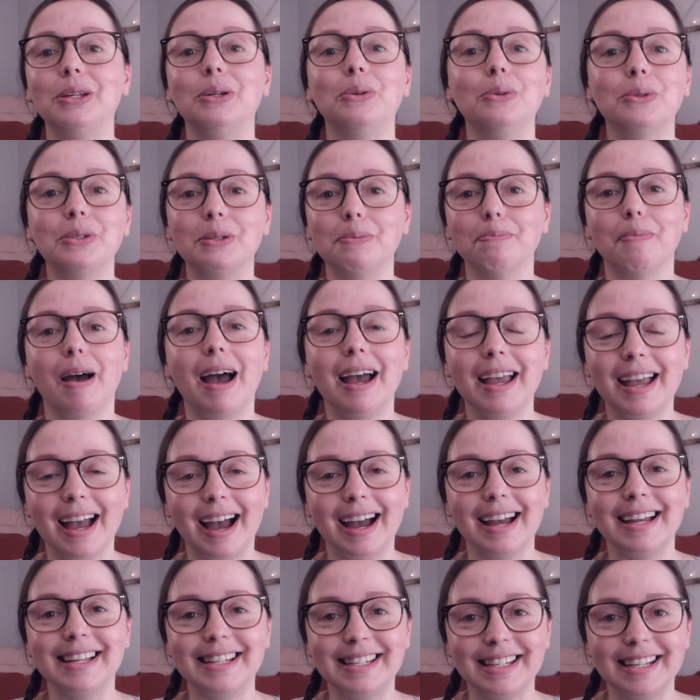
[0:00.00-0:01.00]
use my
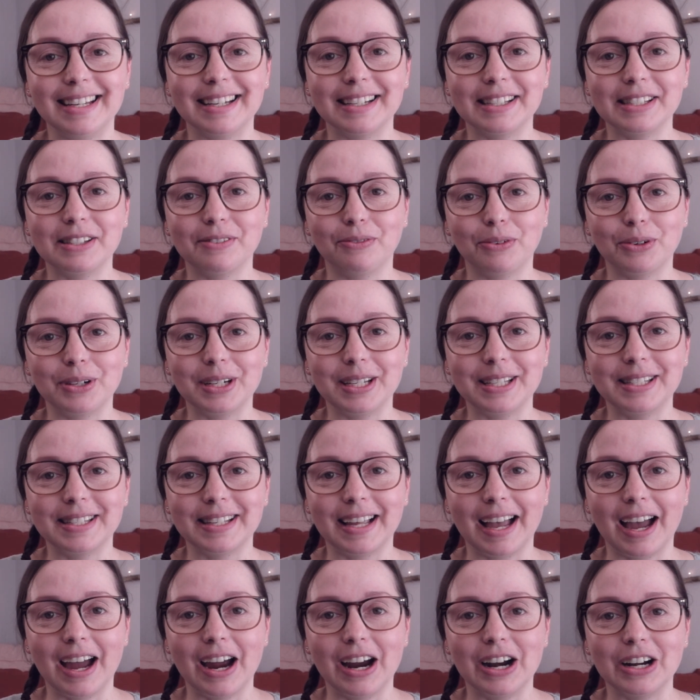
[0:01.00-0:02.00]
ideas for these
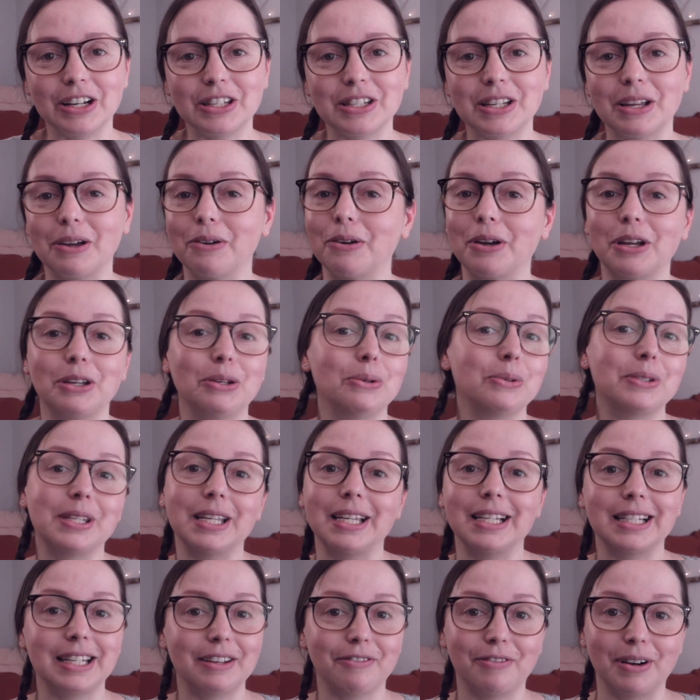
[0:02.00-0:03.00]
cards
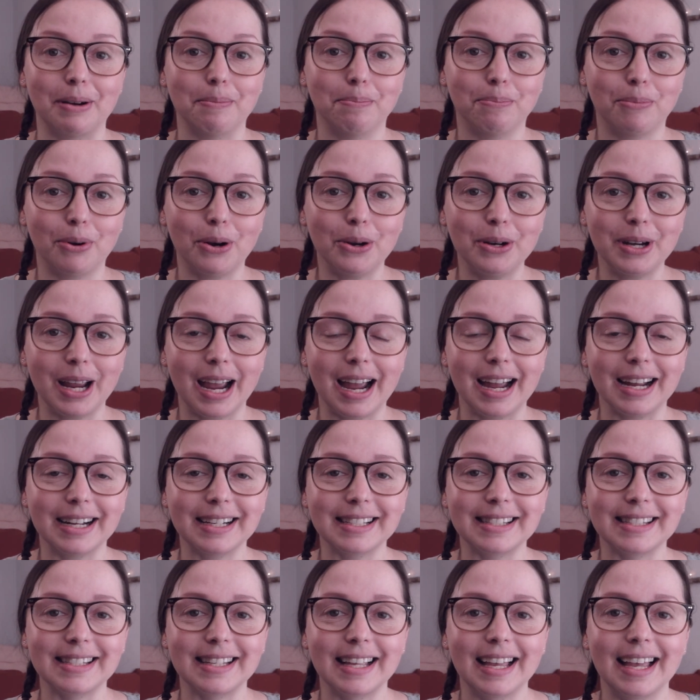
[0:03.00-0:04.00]
using different
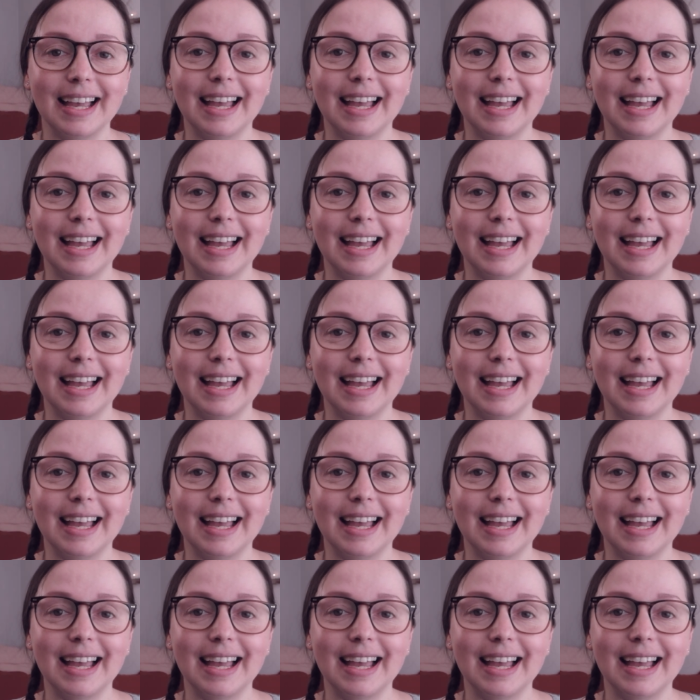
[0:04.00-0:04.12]
products,